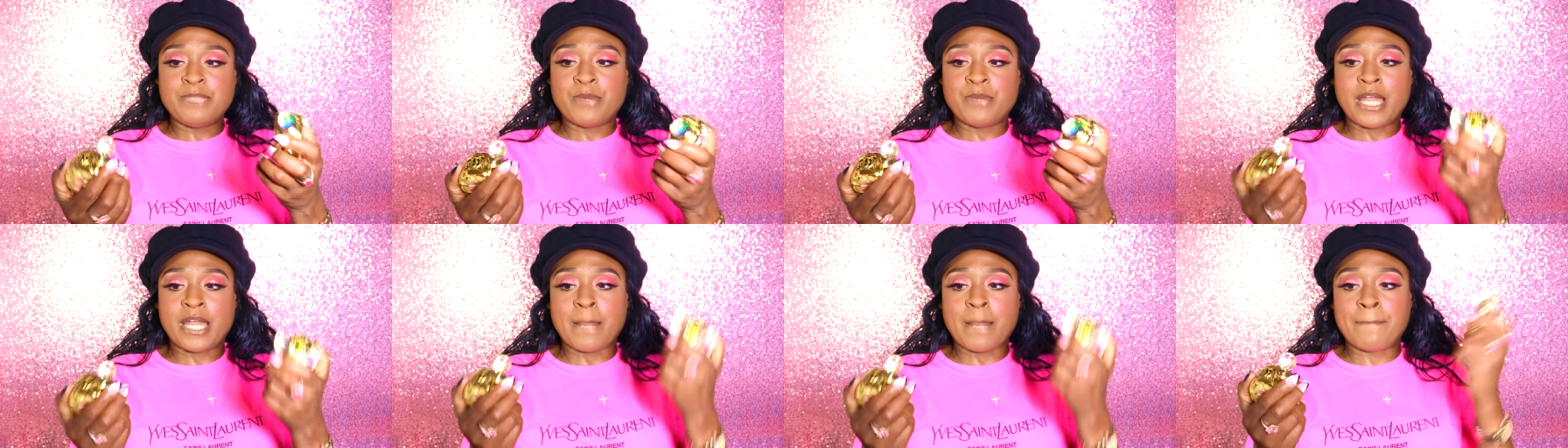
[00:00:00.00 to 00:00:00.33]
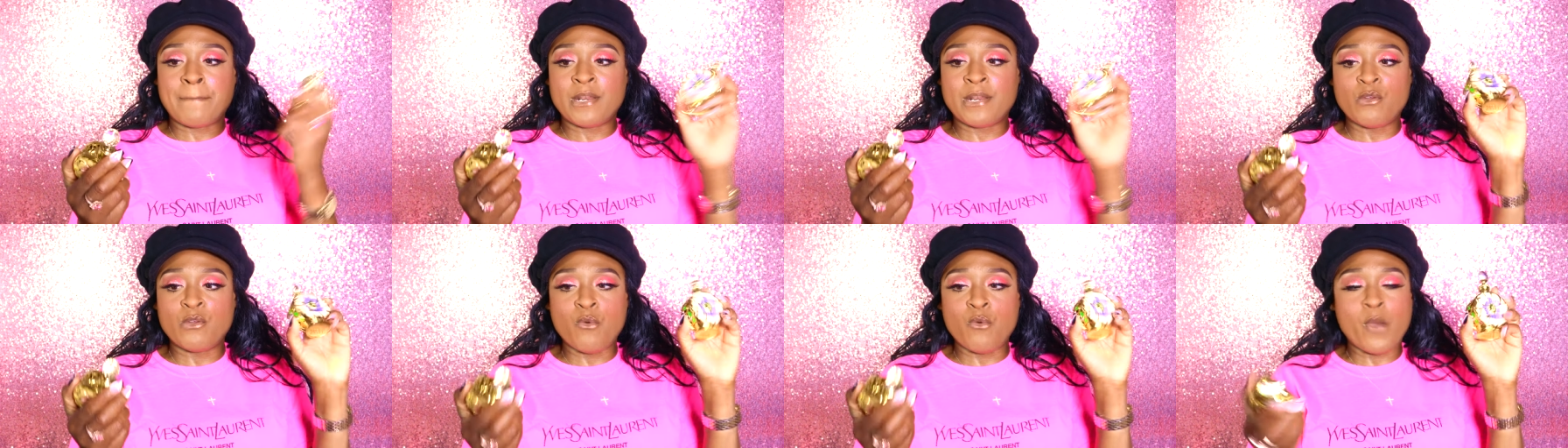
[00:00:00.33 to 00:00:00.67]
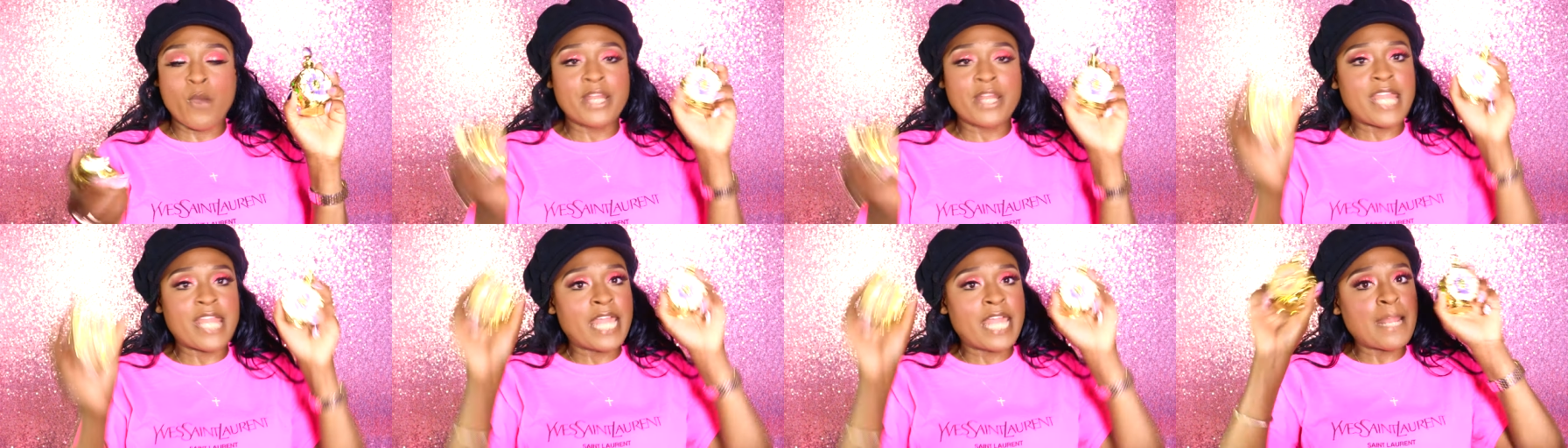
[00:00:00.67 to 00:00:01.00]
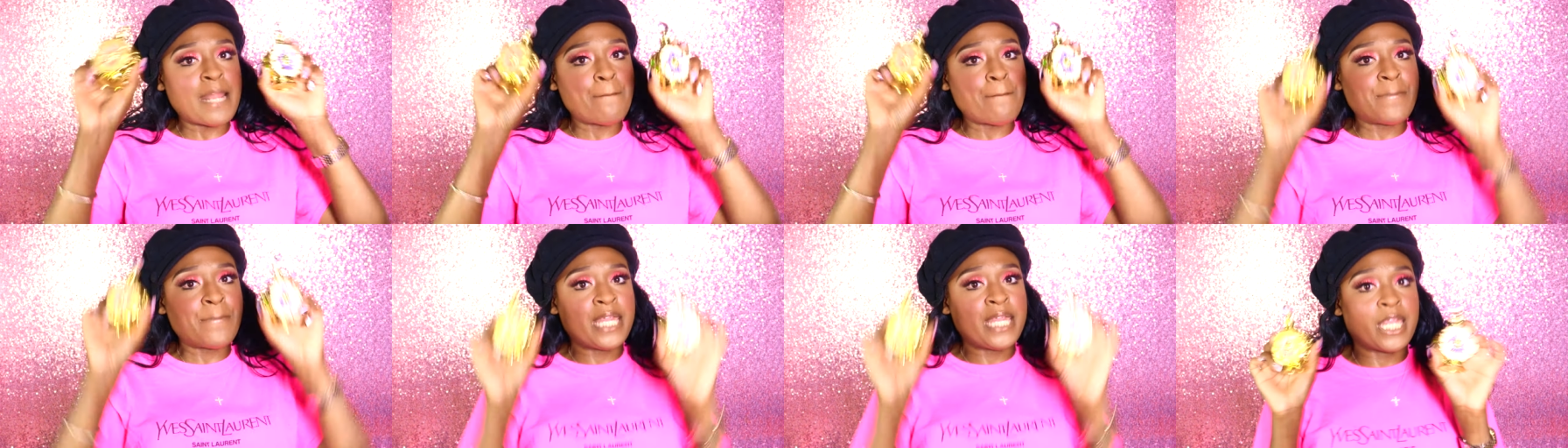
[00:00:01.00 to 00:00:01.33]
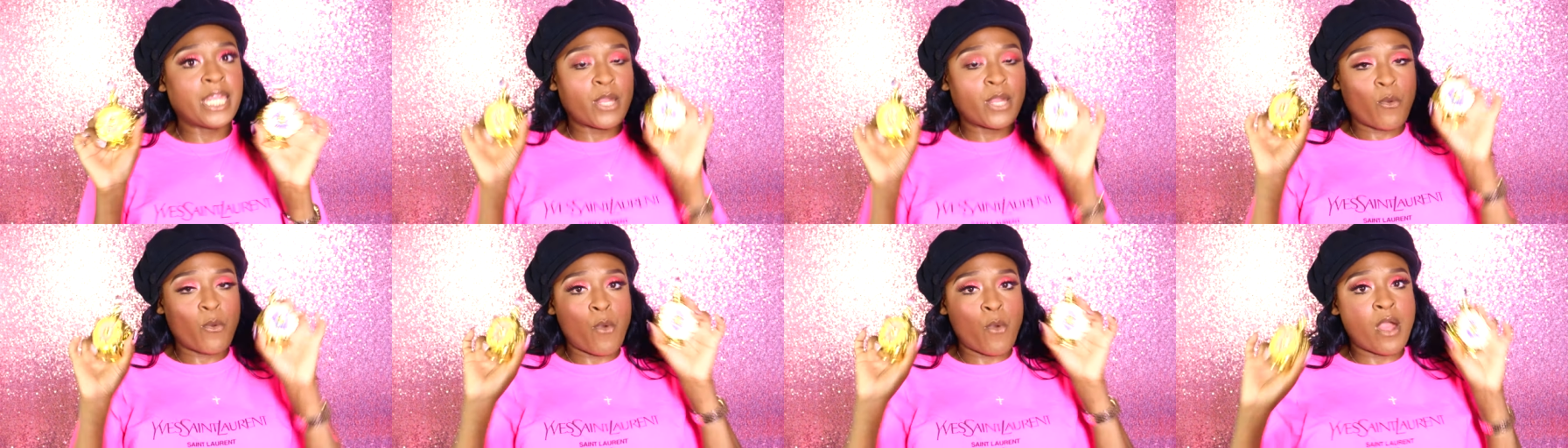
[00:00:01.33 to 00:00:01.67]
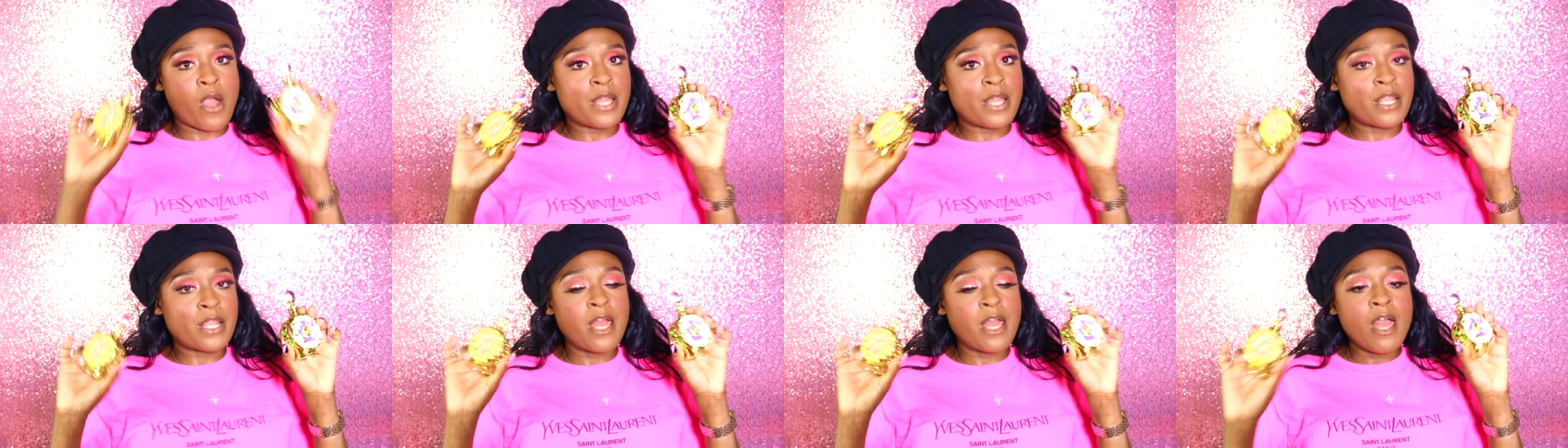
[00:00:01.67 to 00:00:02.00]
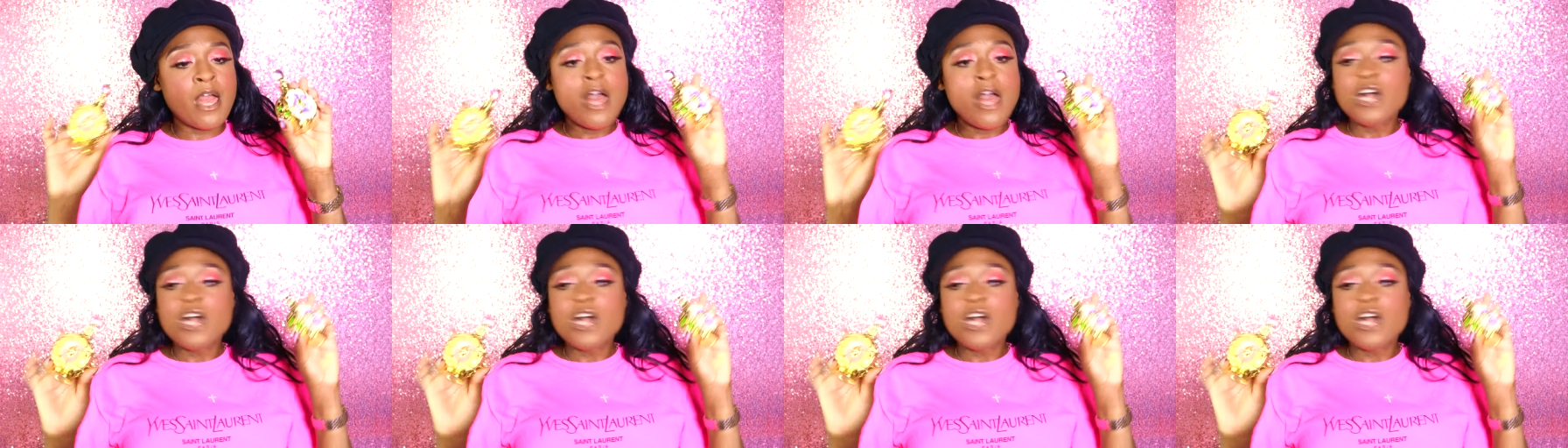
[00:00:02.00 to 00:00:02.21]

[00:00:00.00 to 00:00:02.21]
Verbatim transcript: We got a blue one and a pink one.